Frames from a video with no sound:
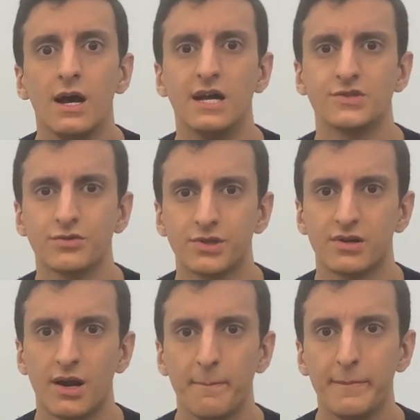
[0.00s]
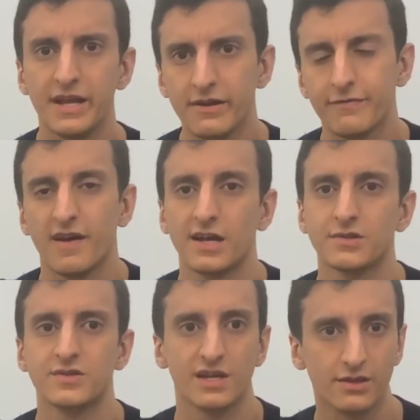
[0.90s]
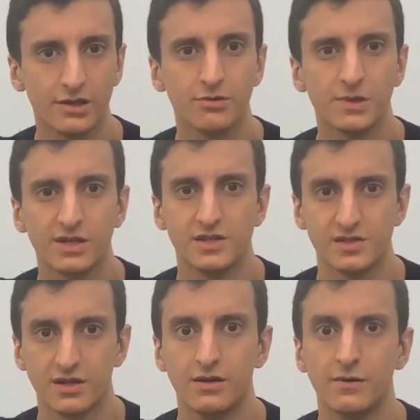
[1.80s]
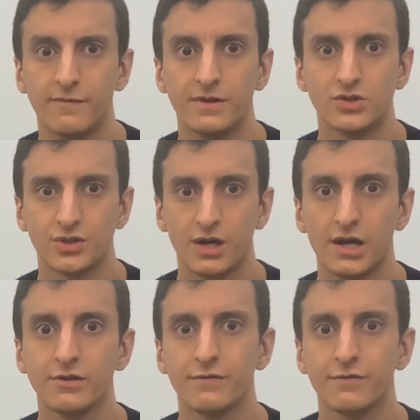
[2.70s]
And so there are many factors that need to be considered when trying